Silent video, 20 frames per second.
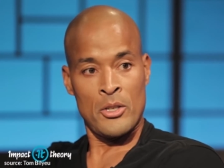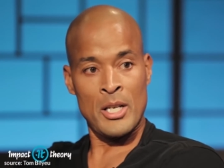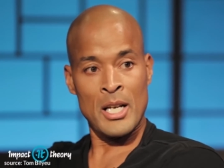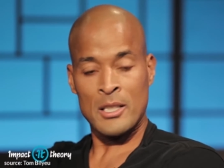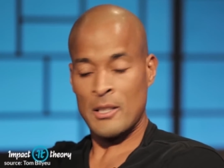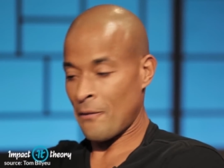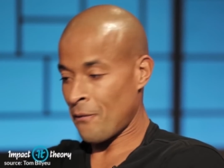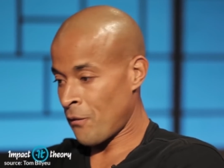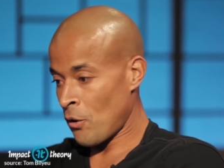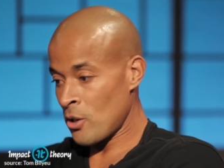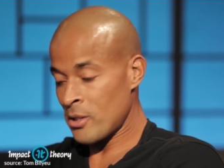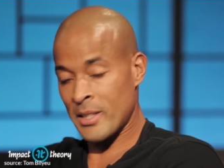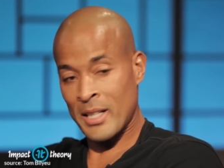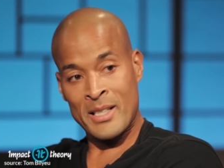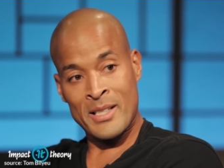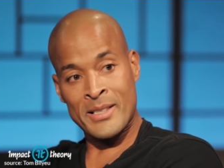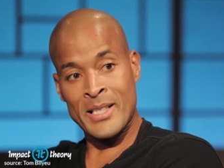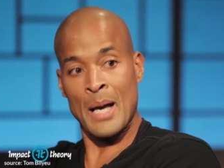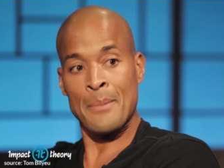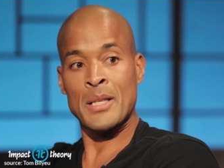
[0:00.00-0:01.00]
You have to first
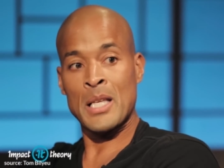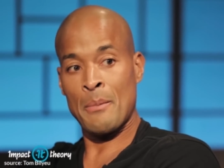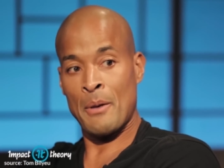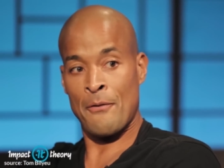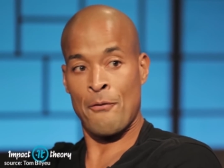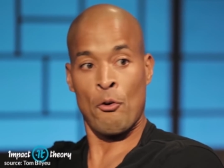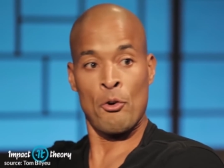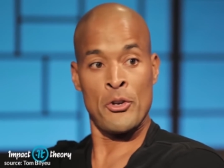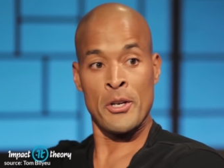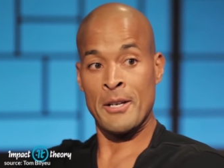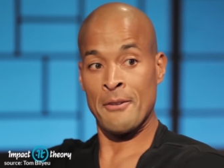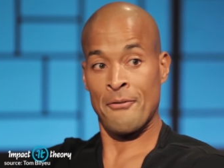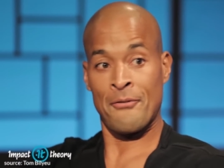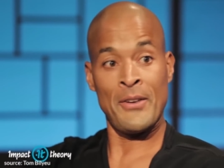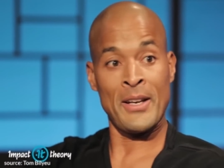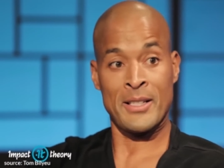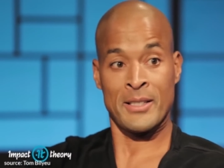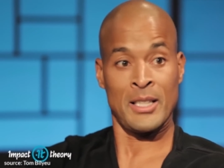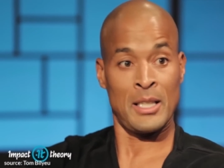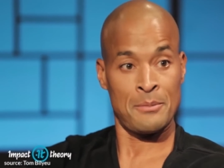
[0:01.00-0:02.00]
accept it before you can
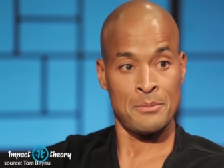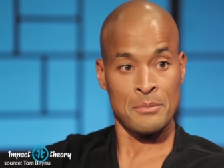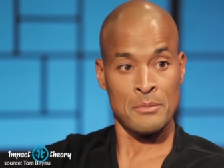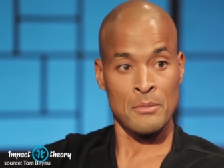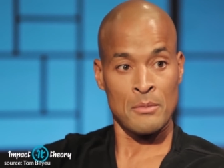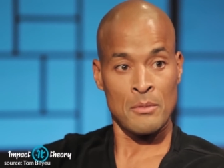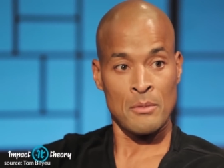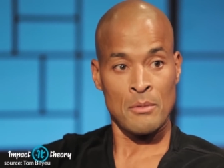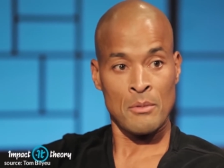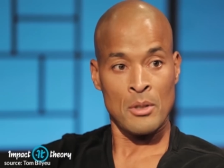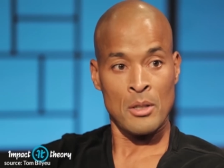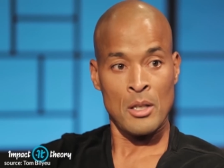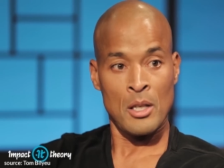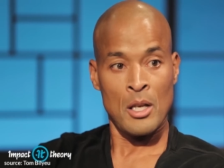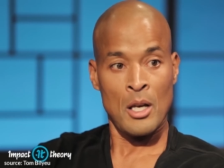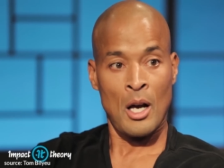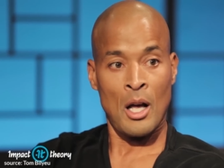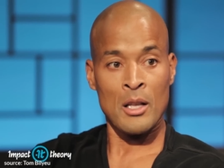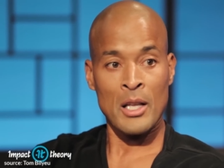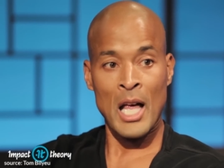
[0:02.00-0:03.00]
fix it.
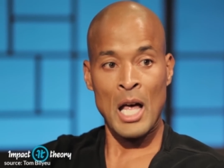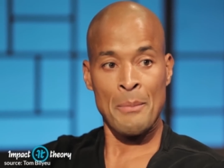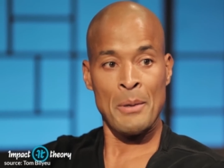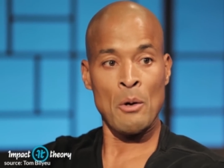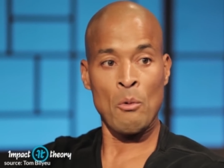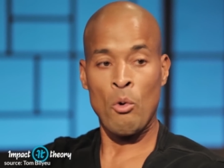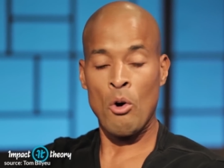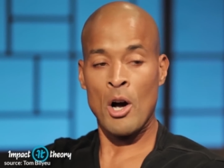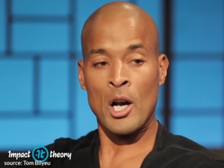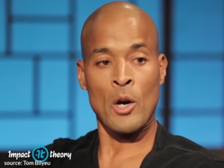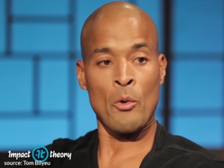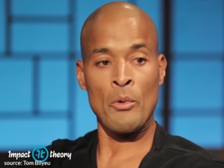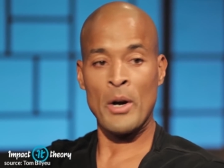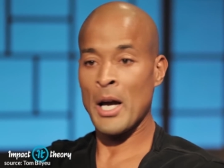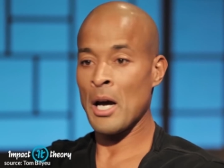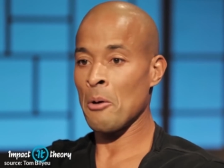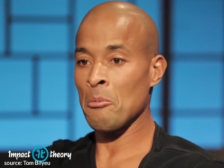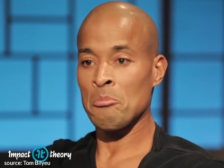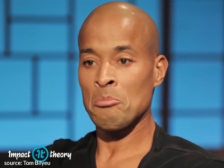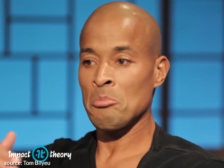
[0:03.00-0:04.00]
A lot of people walk
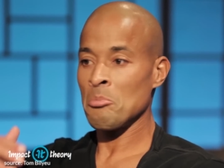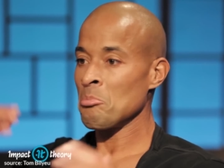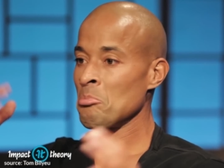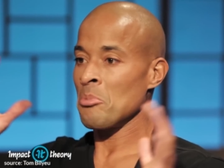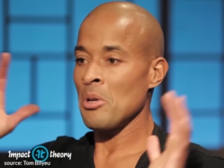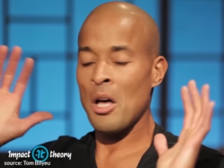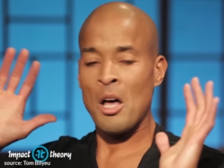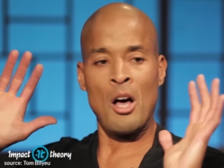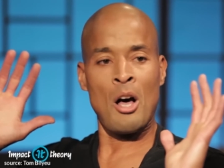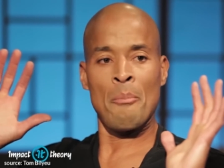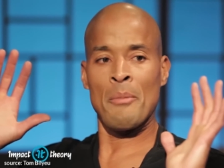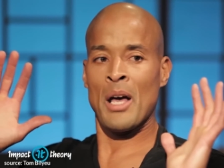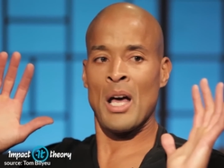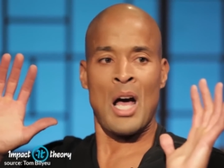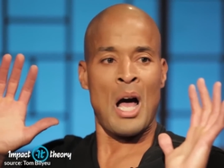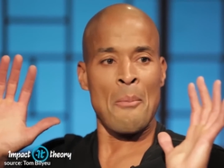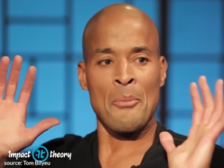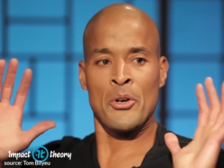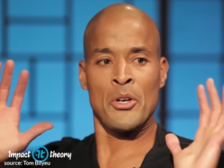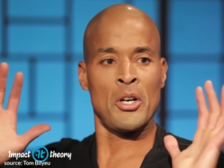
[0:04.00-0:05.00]
around, oh
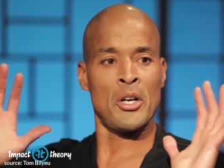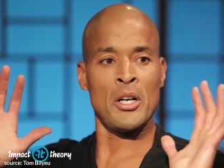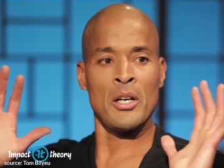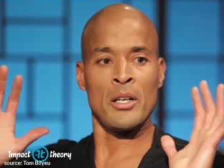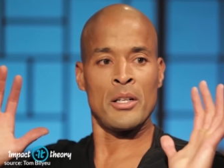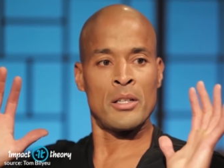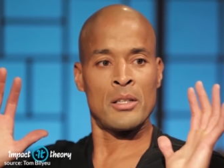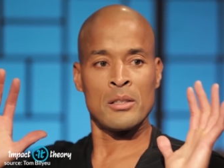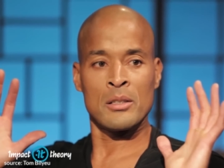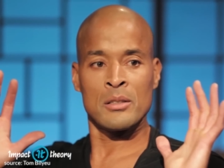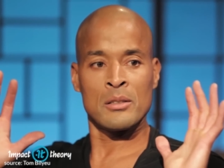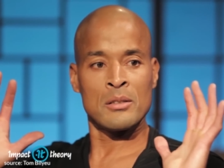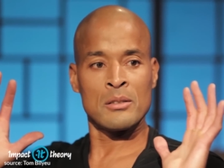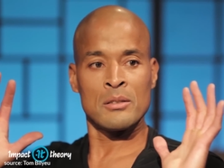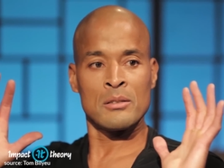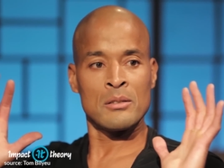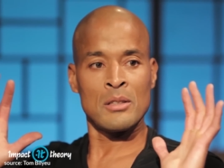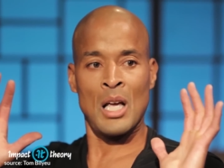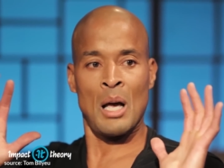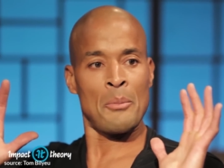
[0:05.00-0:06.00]
man, I'm good.
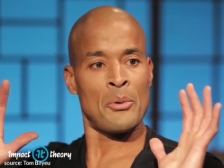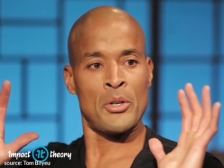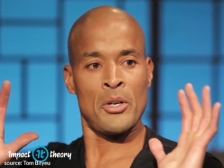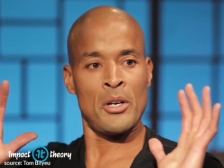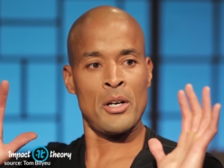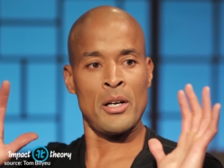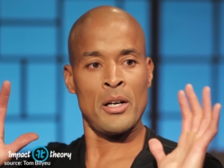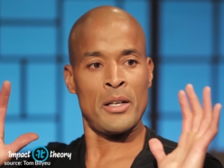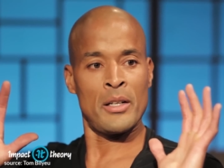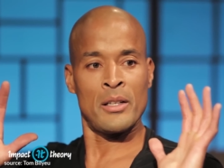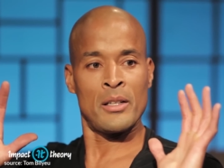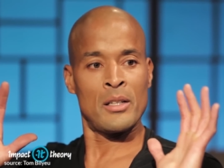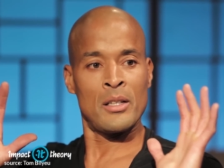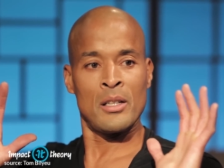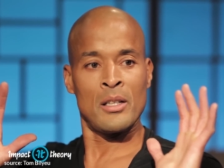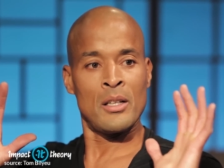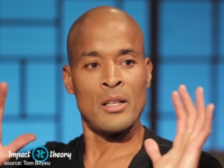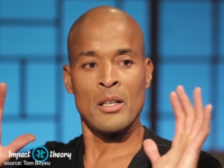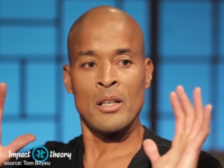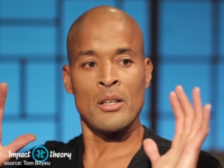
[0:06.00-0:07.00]
I'm good.
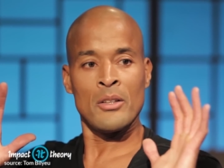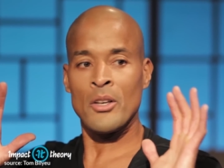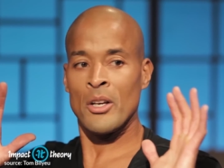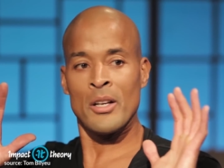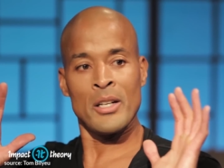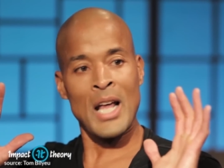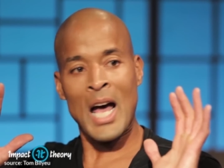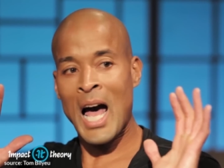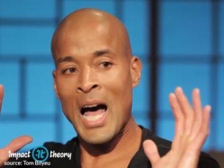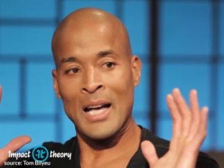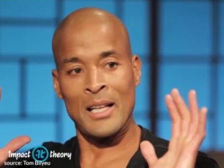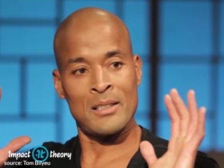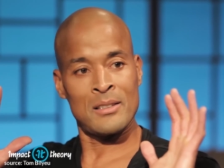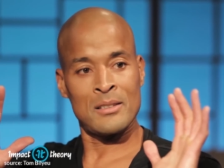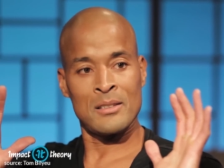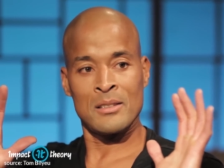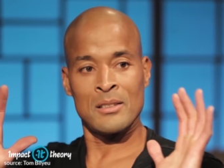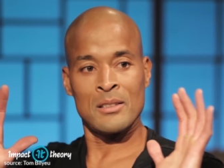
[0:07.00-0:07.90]
No, you're not.